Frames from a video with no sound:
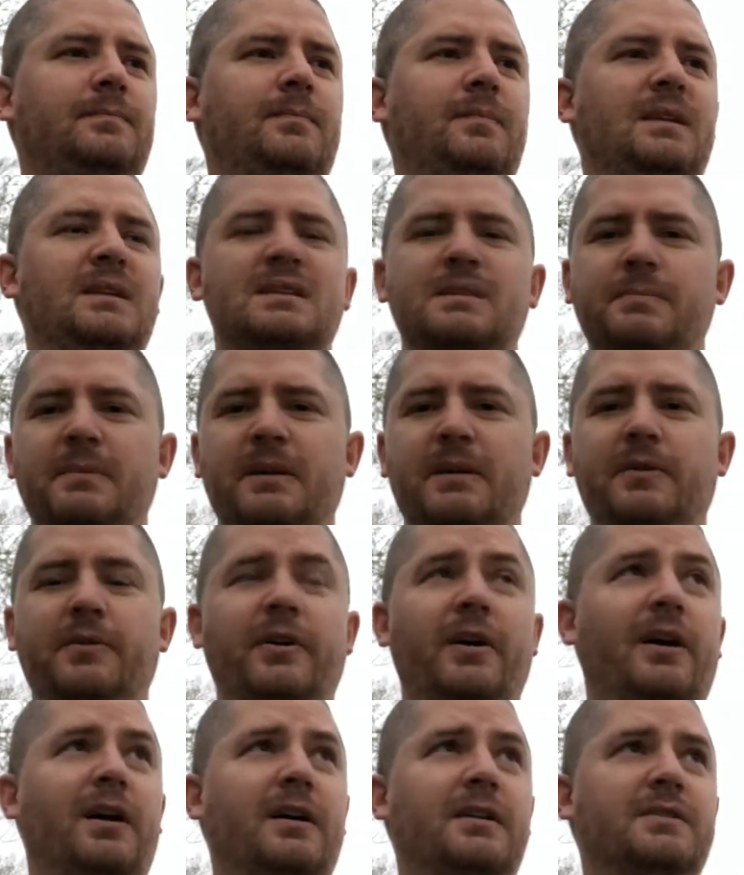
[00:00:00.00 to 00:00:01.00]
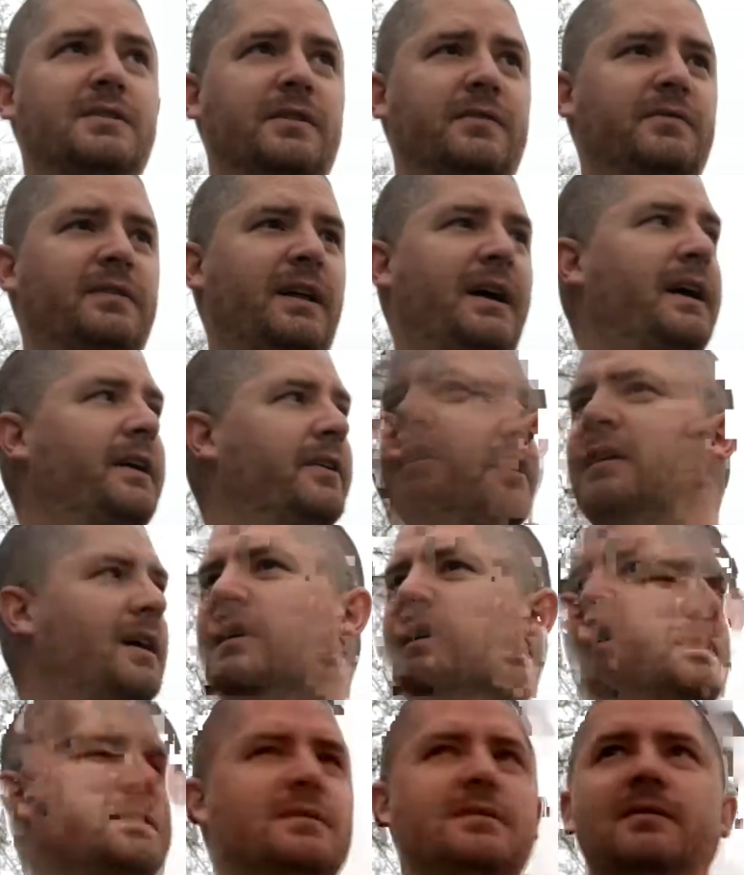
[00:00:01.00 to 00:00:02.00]
spinning rods or fly
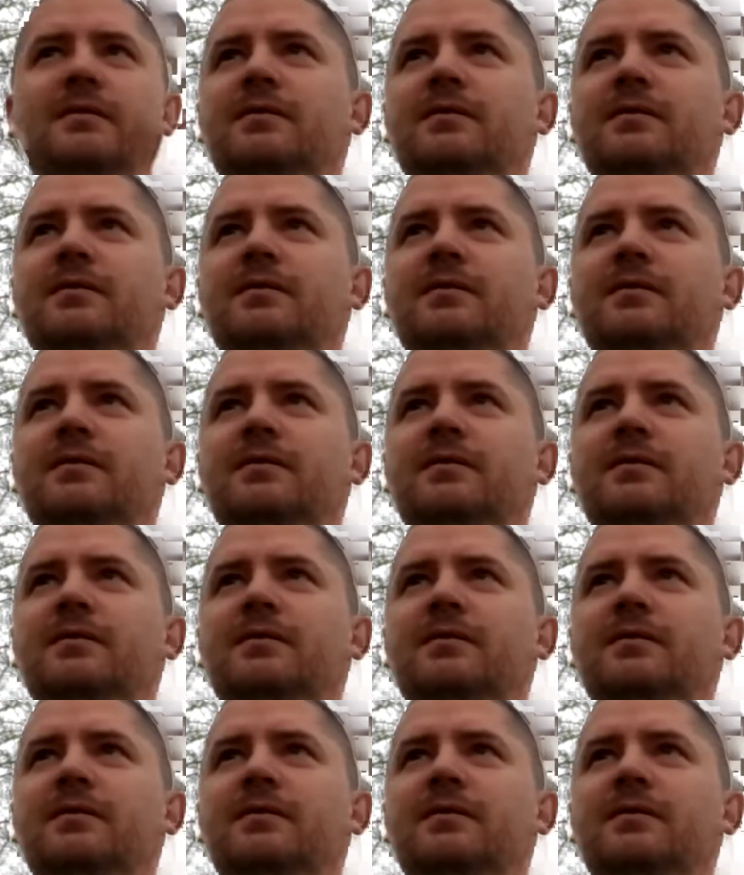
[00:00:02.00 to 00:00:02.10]
rods.